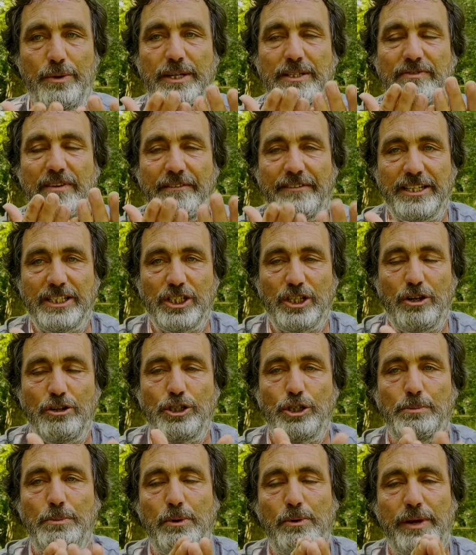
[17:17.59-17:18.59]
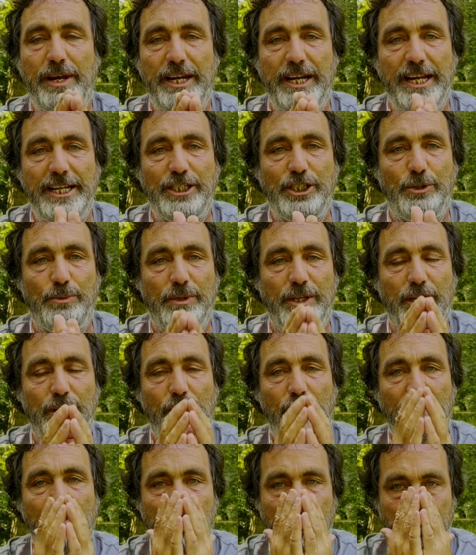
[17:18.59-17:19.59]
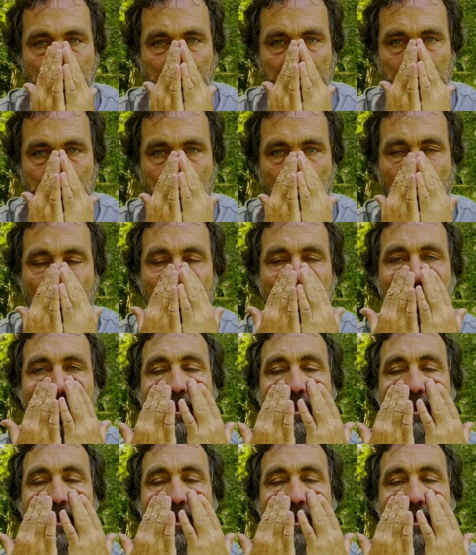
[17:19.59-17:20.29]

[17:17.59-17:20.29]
it's very sociable, connects you with a lot of other people